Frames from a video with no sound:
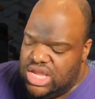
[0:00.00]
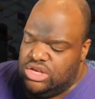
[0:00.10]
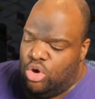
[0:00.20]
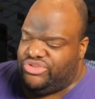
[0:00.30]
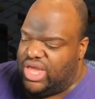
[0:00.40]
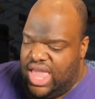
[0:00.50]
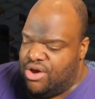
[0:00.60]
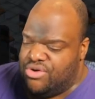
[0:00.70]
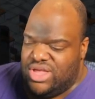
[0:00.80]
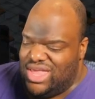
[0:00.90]
He knows that
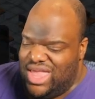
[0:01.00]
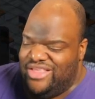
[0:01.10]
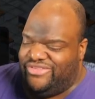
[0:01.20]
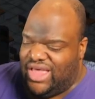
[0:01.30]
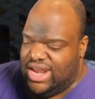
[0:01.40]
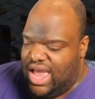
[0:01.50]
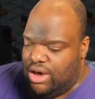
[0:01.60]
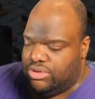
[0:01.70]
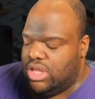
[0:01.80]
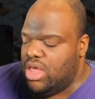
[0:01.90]
area inside
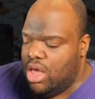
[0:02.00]
out.